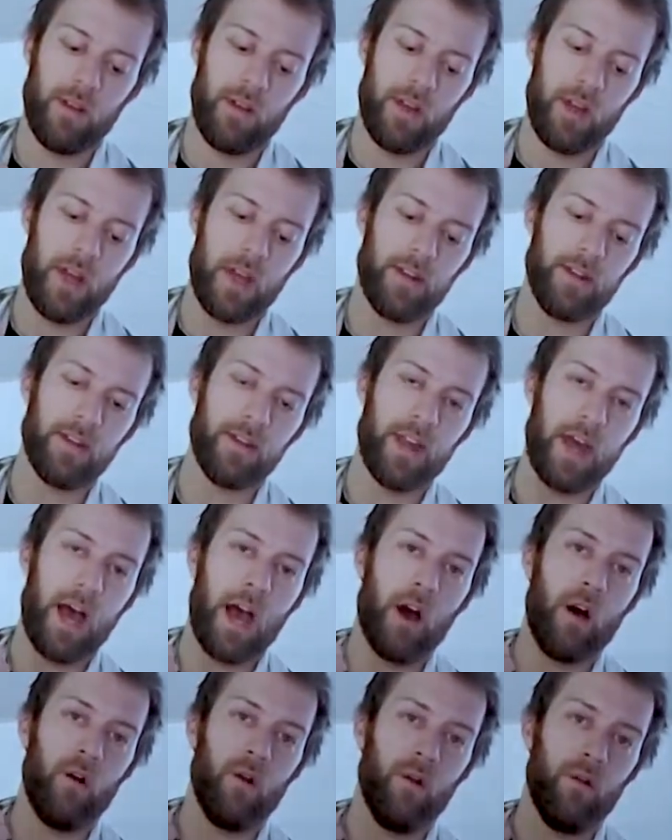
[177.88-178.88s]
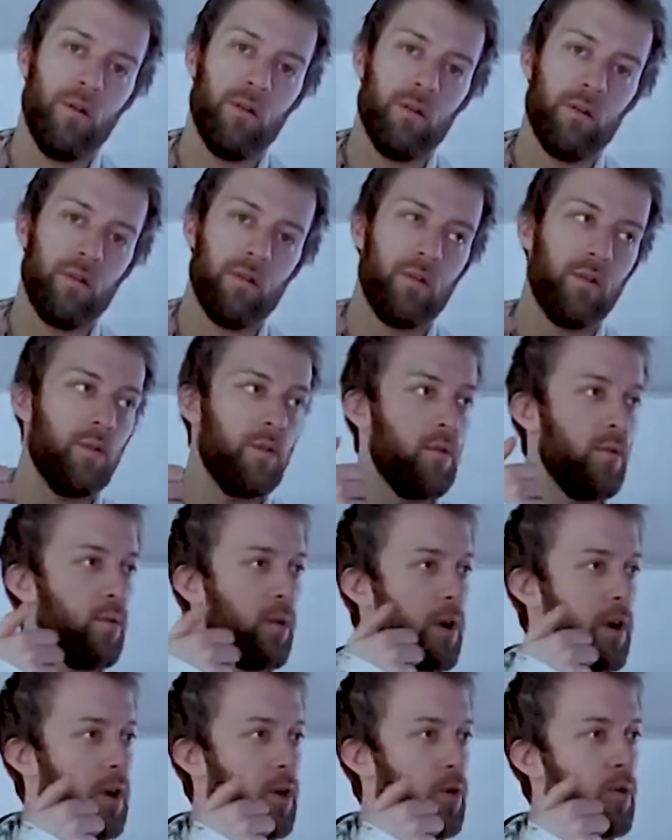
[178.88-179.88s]
And now we're
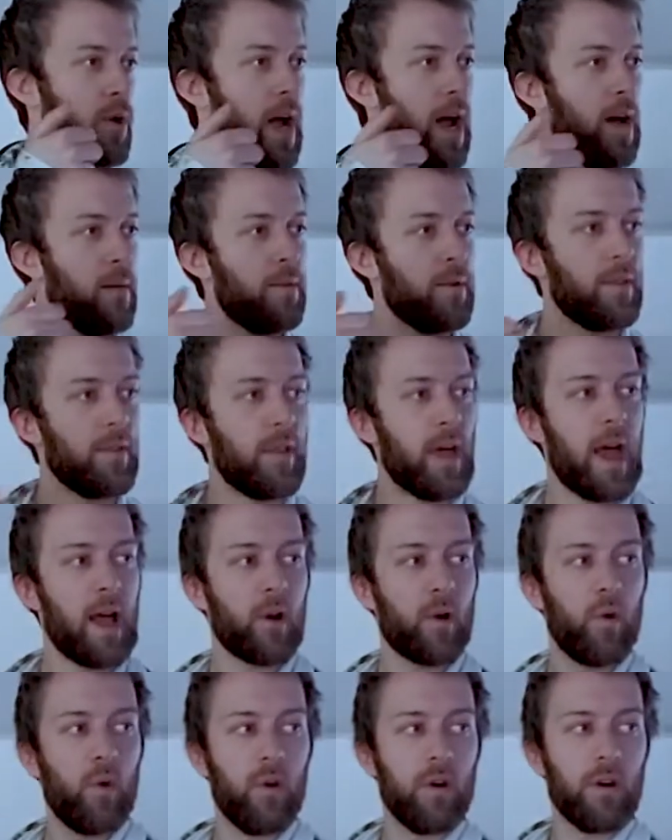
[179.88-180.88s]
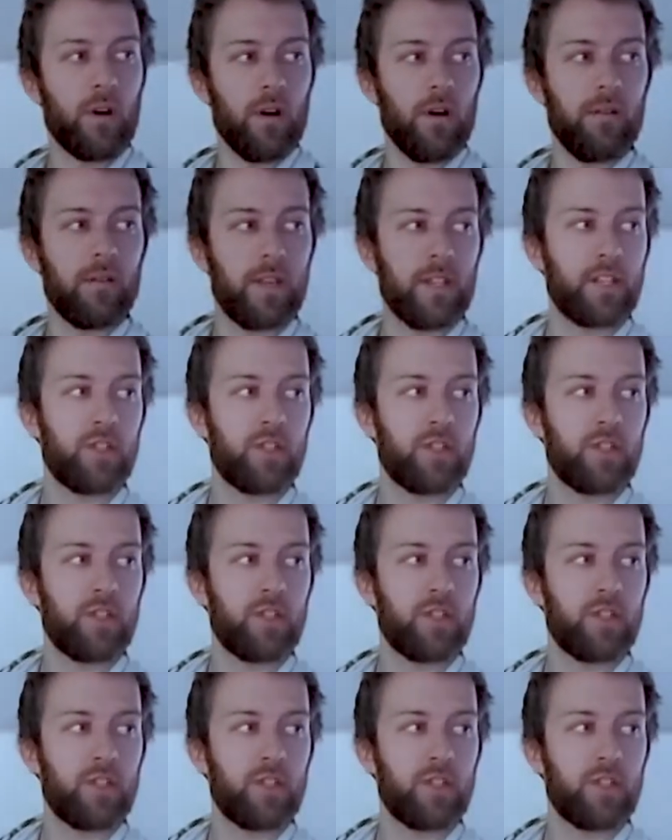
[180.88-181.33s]
going to grab that corner that's